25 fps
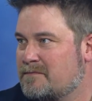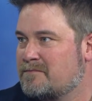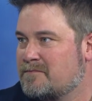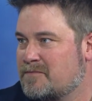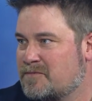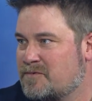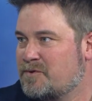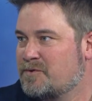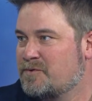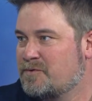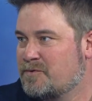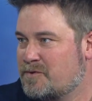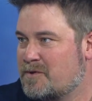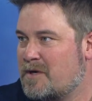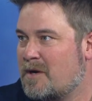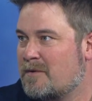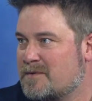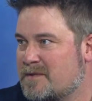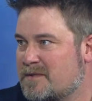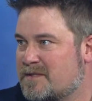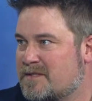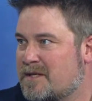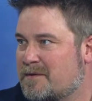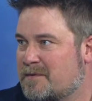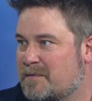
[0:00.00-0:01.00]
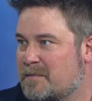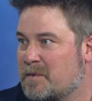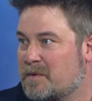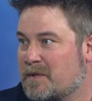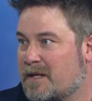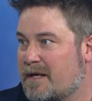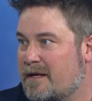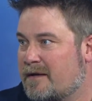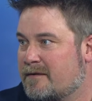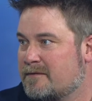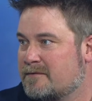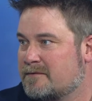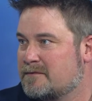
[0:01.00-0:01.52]
to drought susceptible
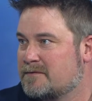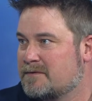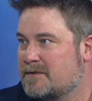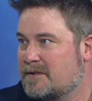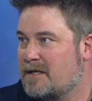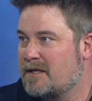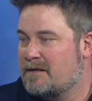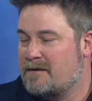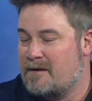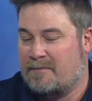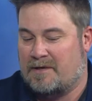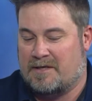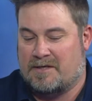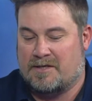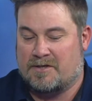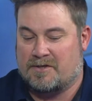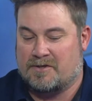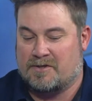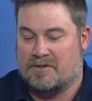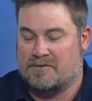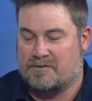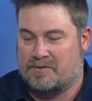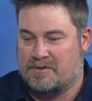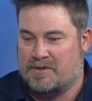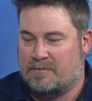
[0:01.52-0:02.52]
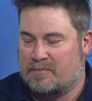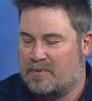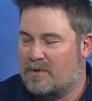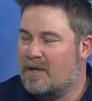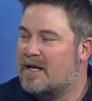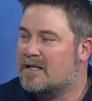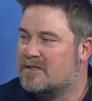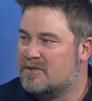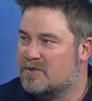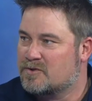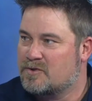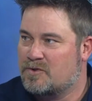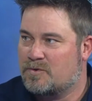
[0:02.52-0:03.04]
land. I mean, your
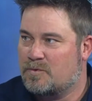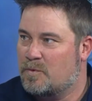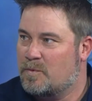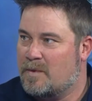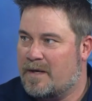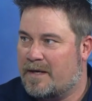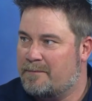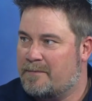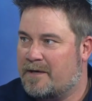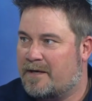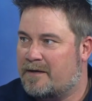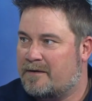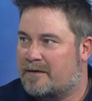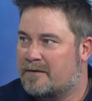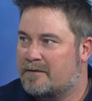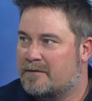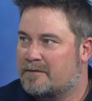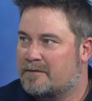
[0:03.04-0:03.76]
plants will do way better.